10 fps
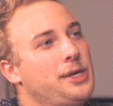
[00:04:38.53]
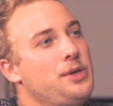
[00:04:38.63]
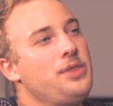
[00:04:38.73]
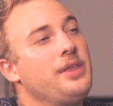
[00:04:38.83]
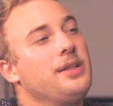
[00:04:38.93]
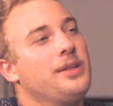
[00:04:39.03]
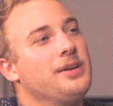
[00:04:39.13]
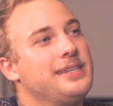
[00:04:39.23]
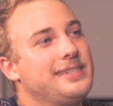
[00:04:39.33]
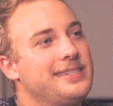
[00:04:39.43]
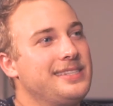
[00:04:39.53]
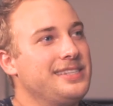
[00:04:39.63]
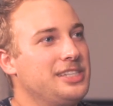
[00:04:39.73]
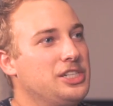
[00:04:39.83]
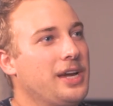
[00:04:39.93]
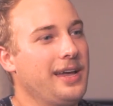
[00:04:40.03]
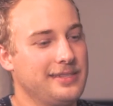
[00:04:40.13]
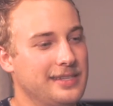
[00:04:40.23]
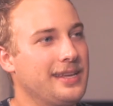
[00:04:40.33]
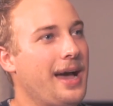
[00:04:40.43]
So you think long distance is
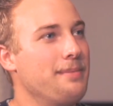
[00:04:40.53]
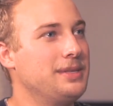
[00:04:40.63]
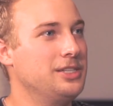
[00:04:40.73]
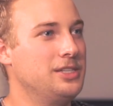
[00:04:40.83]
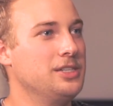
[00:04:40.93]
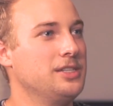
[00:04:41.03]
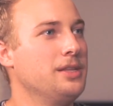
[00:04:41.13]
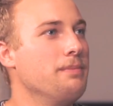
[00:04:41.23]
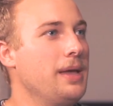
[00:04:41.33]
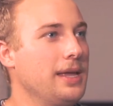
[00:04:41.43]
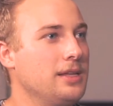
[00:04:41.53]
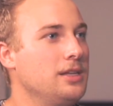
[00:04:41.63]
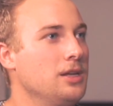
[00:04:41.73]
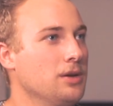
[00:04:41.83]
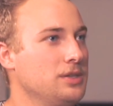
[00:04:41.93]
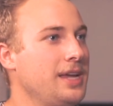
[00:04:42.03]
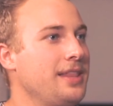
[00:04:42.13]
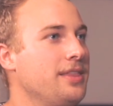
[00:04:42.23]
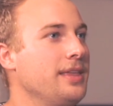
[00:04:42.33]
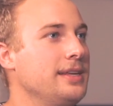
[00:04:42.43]
a time to just to make, say
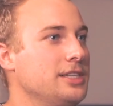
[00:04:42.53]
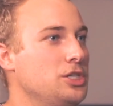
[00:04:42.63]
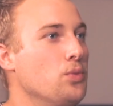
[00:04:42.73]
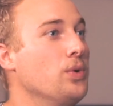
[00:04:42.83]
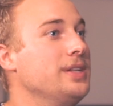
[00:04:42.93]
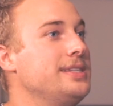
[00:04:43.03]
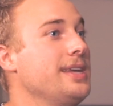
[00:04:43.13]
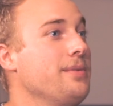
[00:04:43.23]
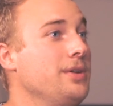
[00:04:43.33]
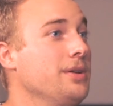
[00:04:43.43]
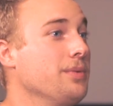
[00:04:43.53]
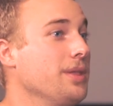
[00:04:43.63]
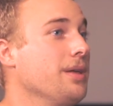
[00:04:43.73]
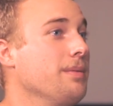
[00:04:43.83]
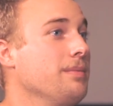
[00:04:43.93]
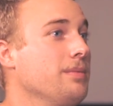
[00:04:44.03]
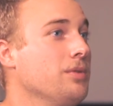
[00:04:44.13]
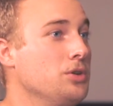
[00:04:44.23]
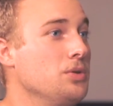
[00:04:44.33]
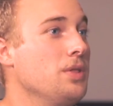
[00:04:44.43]
the things that you wouldn't say when you're with them,
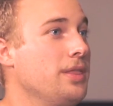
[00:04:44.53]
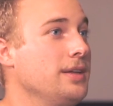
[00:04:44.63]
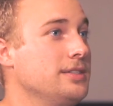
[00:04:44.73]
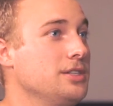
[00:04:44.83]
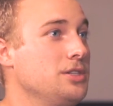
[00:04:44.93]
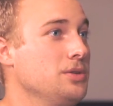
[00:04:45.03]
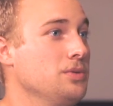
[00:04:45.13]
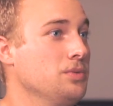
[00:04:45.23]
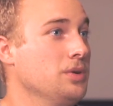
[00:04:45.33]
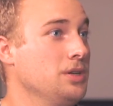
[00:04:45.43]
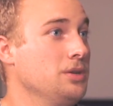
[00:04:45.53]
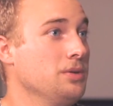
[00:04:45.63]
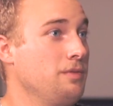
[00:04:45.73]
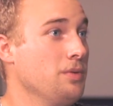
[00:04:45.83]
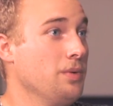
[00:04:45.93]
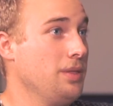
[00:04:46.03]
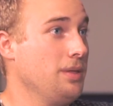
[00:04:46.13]
or do the things that you wouldn't do if you were with